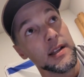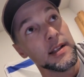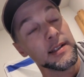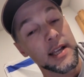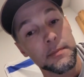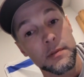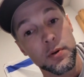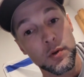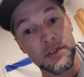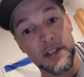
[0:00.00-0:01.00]
Napier
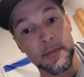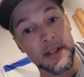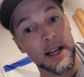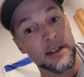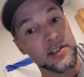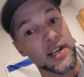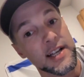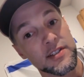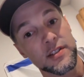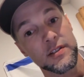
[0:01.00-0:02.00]
pulls something out to
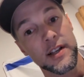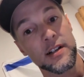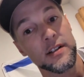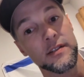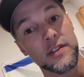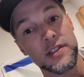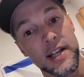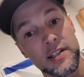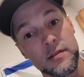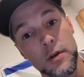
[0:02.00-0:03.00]
change the narrative, to
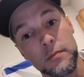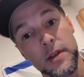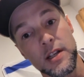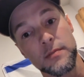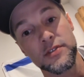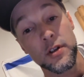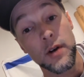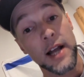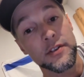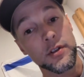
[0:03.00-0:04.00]
change the momentum. So
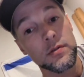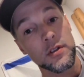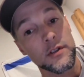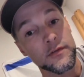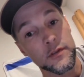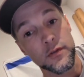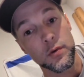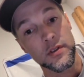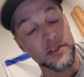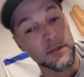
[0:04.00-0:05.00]
I do look for
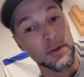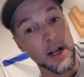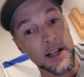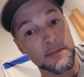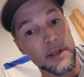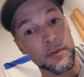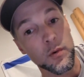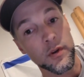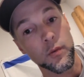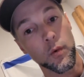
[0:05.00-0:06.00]
Florida to surprise people
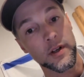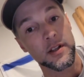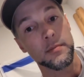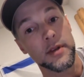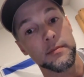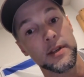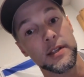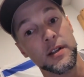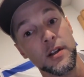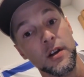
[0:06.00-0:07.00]
with one
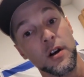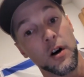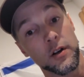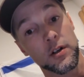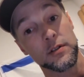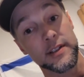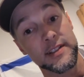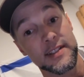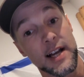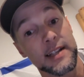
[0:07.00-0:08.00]
commitment on early
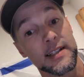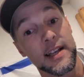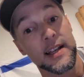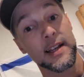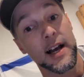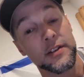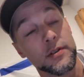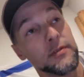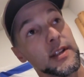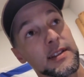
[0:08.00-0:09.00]
signing day. I
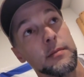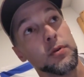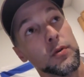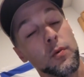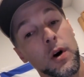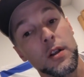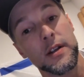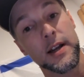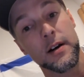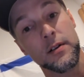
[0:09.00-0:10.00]
do think they pull the wallet
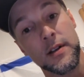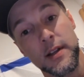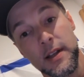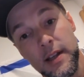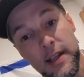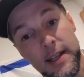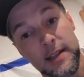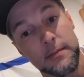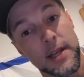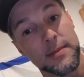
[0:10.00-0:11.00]
out,
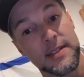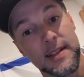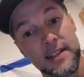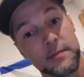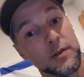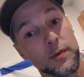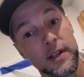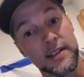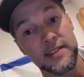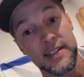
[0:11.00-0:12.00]
and maybe Desmond
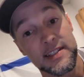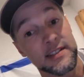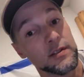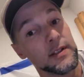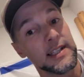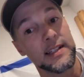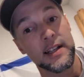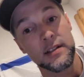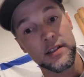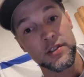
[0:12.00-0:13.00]
Ricks, he's still leading
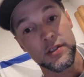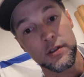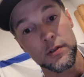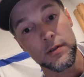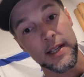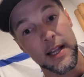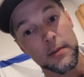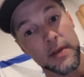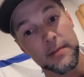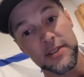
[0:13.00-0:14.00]
LSU, and
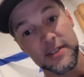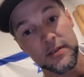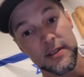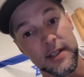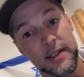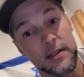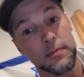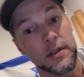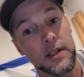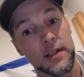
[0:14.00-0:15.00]
Alabama's still in there,
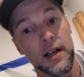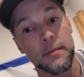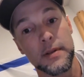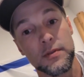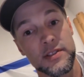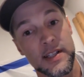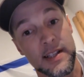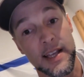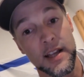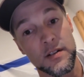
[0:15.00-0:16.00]
but a lot of people are saying
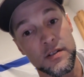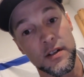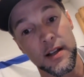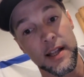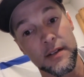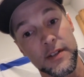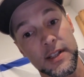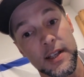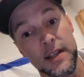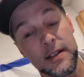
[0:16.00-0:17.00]
the Gators are not out of it
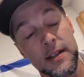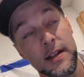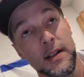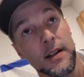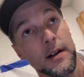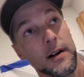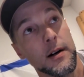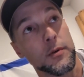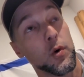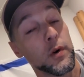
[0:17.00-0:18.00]
yet.
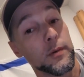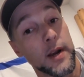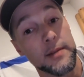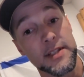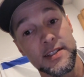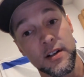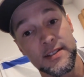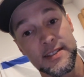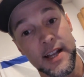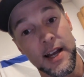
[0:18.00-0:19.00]
Corey Raymond's on
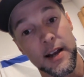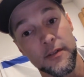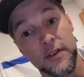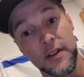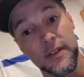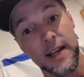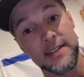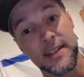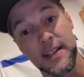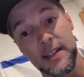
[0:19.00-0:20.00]
staff.
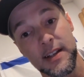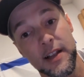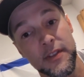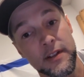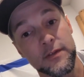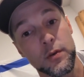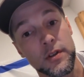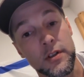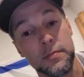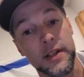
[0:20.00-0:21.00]
That's a kid that I think
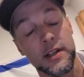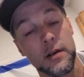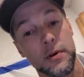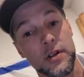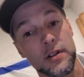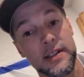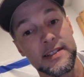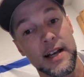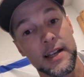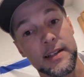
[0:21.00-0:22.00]
Florida could pick up on early
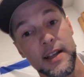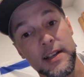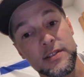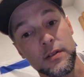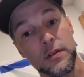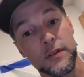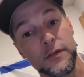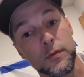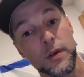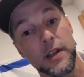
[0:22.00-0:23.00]
signing day, so look
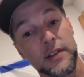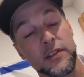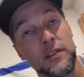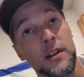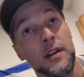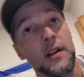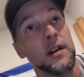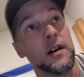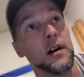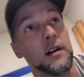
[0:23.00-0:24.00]
for Ricks
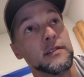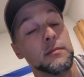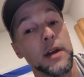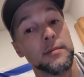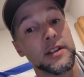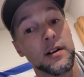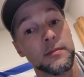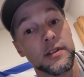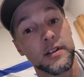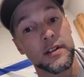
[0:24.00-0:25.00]
to maybe come
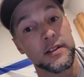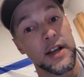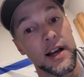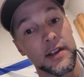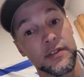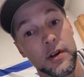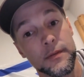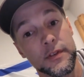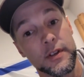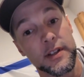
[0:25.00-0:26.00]
to the good guys,
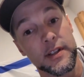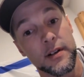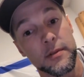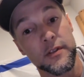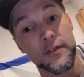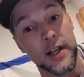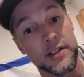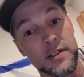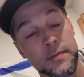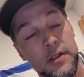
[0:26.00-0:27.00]
hopefully, come to the
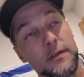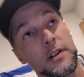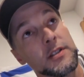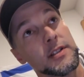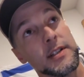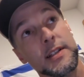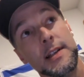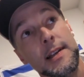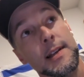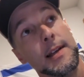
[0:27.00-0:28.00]
flagship university.
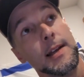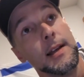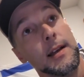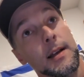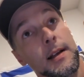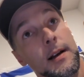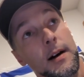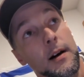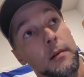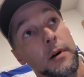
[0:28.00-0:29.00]

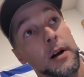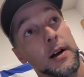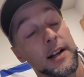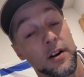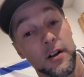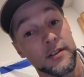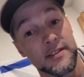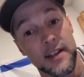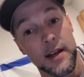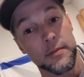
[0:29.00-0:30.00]
I call
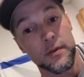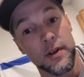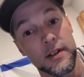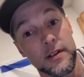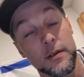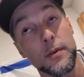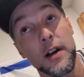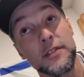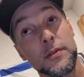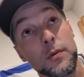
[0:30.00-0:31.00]
us that, but
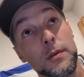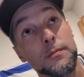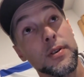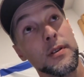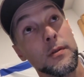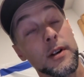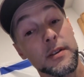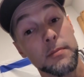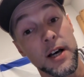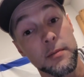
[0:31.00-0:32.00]
we're at
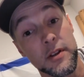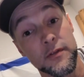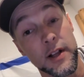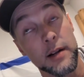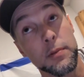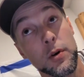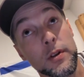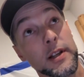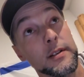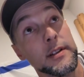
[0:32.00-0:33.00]
the bottom of the flagpole
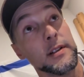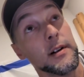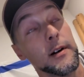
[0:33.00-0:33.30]
lately.